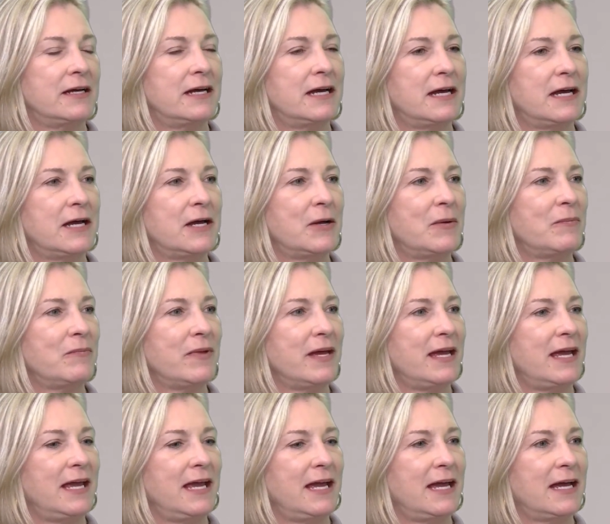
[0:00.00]

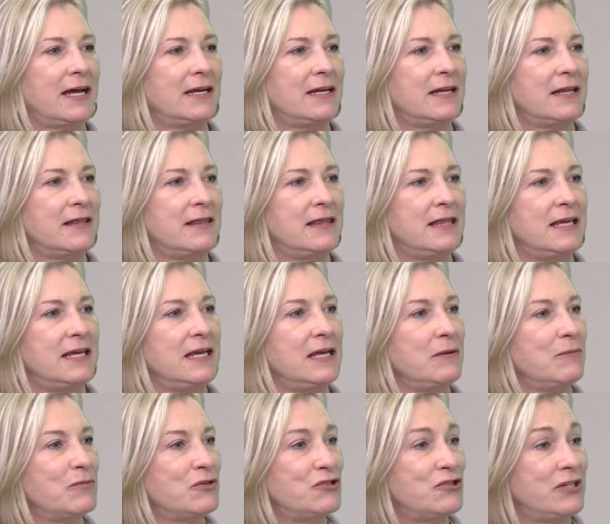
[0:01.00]
And
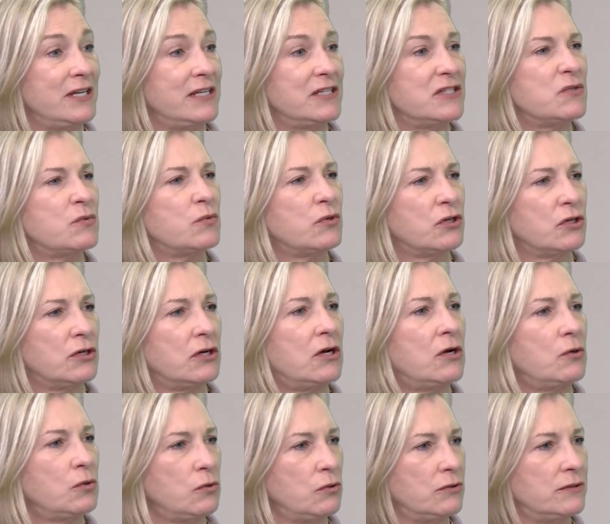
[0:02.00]
the machines were
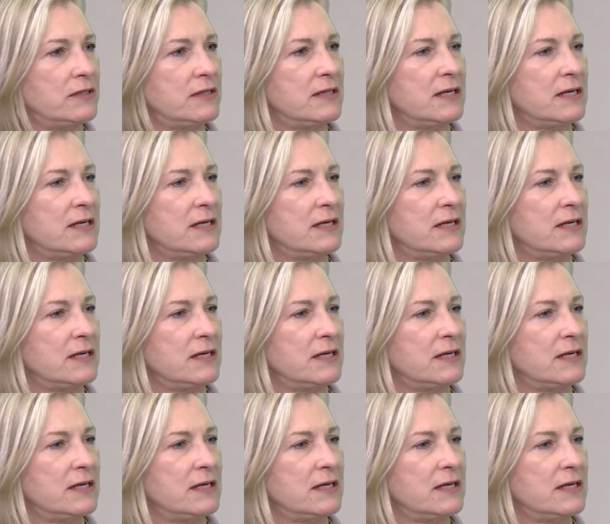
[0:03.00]
old.